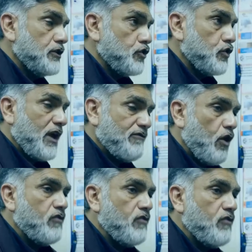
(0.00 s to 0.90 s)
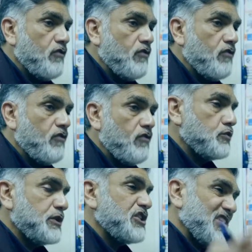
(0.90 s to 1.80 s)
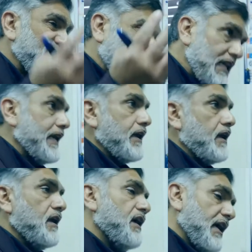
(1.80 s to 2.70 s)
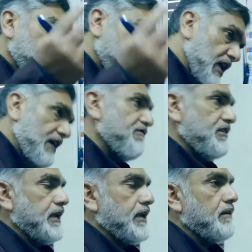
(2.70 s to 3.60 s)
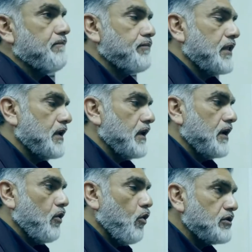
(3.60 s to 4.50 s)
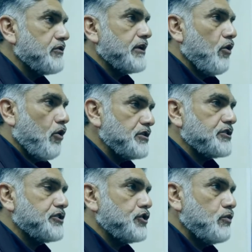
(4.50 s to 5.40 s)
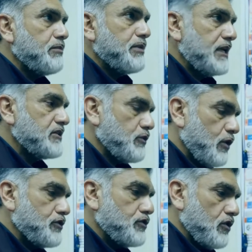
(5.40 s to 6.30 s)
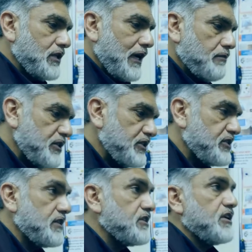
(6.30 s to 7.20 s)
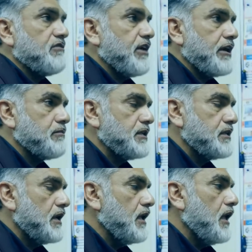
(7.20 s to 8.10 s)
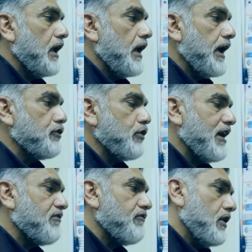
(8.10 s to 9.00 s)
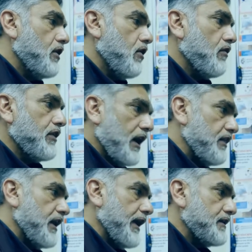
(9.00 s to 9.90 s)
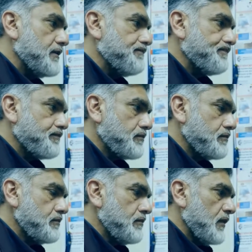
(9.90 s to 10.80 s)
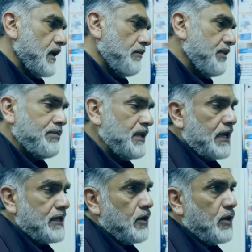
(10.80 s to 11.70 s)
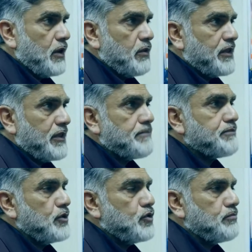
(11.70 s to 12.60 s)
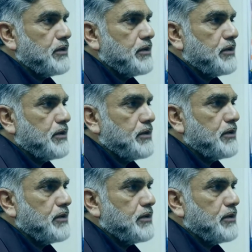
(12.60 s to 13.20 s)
So you have over-compliance, which is killing and stifling ordinary, honest human beings that want to conduct business in this environment. And you have, on the other hand, people getting away with absolute murder.